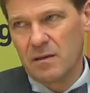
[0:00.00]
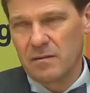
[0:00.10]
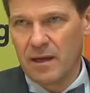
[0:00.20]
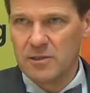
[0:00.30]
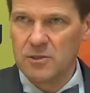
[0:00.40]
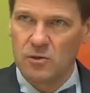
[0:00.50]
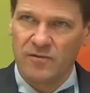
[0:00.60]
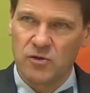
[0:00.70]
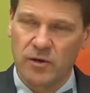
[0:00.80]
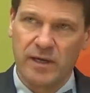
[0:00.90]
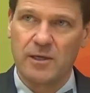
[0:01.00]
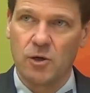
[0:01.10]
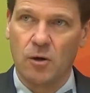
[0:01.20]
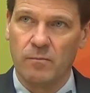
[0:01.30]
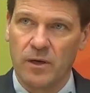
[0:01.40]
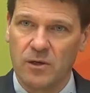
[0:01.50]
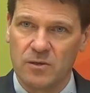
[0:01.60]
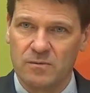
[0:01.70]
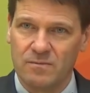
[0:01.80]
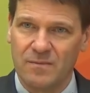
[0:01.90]
That's sort of a tricky term
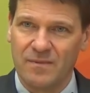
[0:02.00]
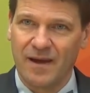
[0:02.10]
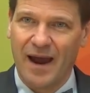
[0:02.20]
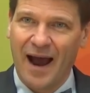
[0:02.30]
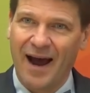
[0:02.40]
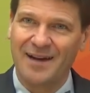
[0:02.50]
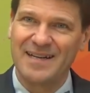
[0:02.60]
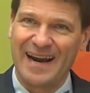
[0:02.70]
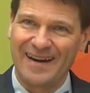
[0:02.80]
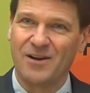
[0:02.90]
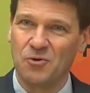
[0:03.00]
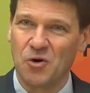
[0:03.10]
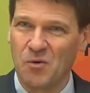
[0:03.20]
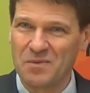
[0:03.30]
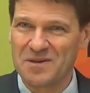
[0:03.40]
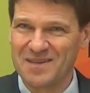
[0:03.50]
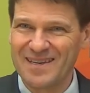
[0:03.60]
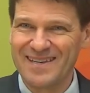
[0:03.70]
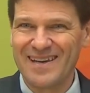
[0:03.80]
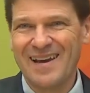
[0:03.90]
because they are technical
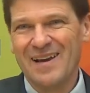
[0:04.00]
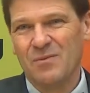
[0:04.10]
competencies,